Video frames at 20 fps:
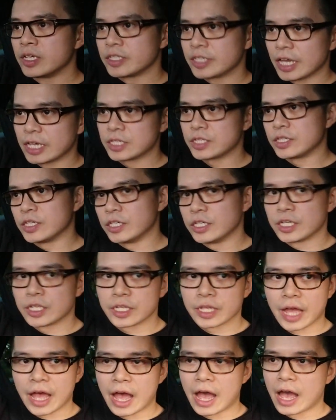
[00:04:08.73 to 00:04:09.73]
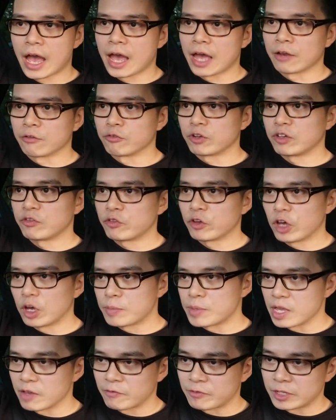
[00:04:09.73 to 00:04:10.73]
tested and
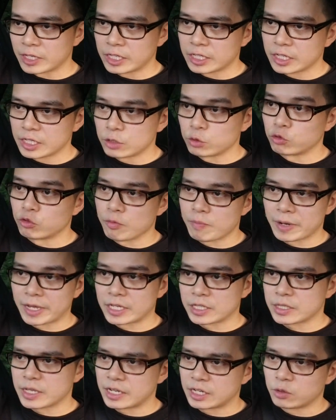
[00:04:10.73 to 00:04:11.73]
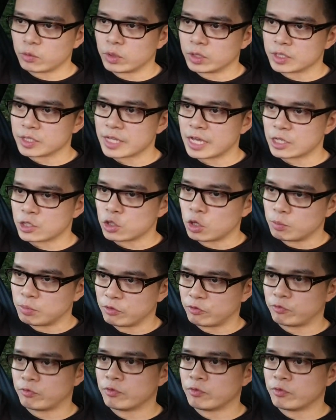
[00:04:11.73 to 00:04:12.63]
refurbed if needed, or replaced any ones that's not